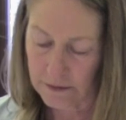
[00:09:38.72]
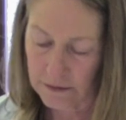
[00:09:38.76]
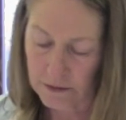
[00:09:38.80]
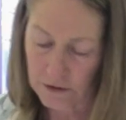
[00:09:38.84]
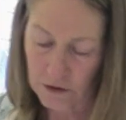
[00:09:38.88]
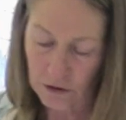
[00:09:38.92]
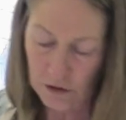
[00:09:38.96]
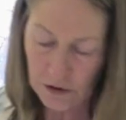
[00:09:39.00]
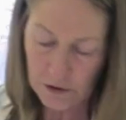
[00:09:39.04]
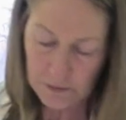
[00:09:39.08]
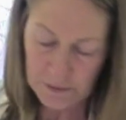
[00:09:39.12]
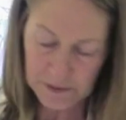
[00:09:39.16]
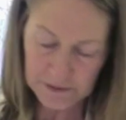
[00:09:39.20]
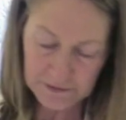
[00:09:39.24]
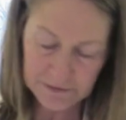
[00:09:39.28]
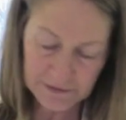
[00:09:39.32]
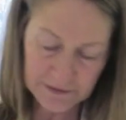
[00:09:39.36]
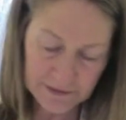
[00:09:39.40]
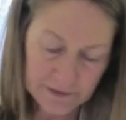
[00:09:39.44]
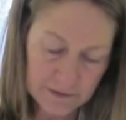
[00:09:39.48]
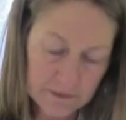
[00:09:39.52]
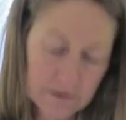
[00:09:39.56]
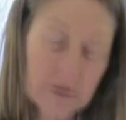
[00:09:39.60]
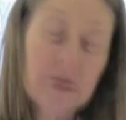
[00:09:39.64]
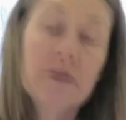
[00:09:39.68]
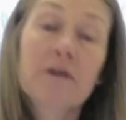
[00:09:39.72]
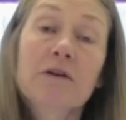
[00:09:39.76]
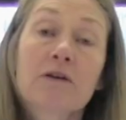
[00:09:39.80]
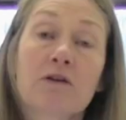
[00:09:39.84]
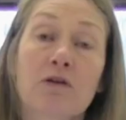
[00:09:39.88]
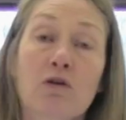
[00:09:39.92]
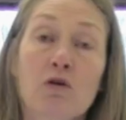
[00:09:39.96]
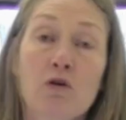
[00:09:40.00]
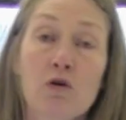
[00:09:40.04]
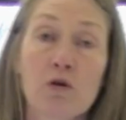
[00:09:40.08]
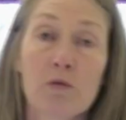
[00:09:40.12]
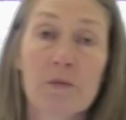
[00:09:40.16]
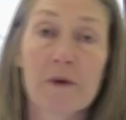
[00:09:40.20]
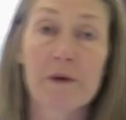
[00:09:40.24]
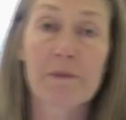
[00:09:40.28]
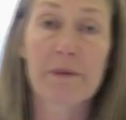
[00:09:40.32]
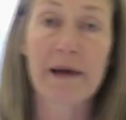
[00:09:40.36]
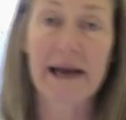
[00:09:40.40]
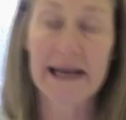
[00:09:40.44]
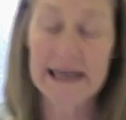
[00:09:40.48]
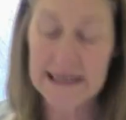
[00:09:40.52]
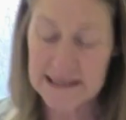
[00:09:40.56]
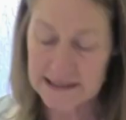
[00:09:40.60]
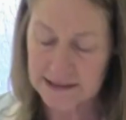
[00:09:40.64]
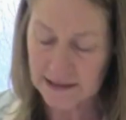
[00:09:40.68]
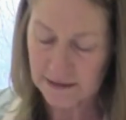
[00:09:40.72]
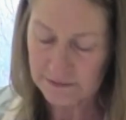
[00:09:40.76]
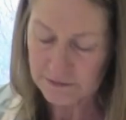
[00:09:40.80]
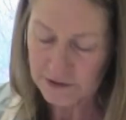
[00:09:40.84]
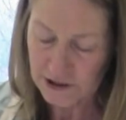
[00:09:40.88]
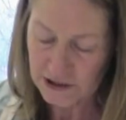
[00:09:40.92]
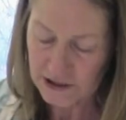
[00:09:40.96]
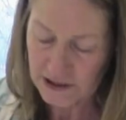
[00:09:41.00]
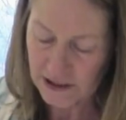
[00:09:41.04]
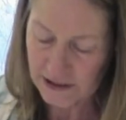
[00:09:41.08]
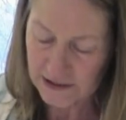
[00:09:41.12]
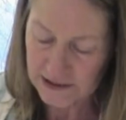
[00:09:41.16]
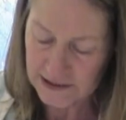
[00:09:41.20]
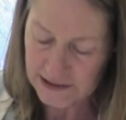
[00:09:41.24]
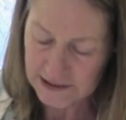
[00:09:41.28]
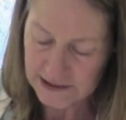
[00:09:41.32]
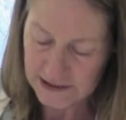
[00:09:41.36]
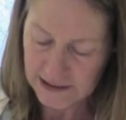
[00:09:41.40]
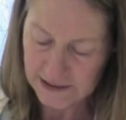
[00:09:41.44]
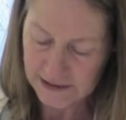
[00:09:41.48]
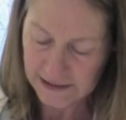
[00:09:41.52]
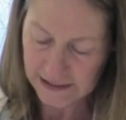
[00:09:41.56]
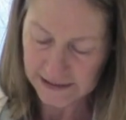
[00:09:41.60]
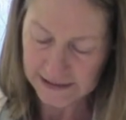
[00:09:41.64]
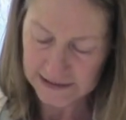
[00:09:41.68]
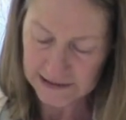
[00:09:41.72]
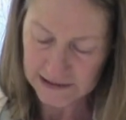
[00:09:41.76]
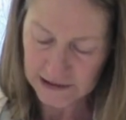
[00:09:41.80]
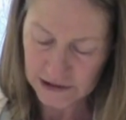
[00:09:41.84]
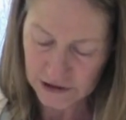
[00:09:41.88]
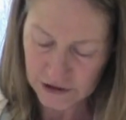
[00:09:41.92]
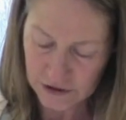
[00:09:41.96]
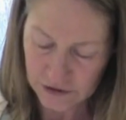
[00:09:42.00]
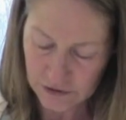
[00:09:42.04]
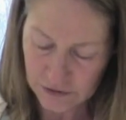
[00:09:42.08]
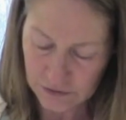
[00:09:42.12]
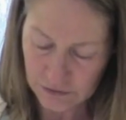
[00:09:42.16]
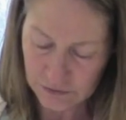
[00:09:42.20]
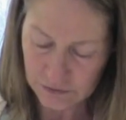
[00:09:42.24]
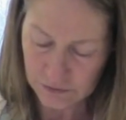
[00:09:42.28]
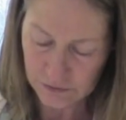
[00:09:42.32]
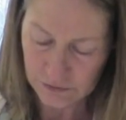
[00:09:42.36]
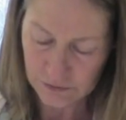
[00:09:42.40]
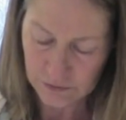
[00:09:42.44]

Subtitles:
Dollop of korma paste. I'm just going to stir that into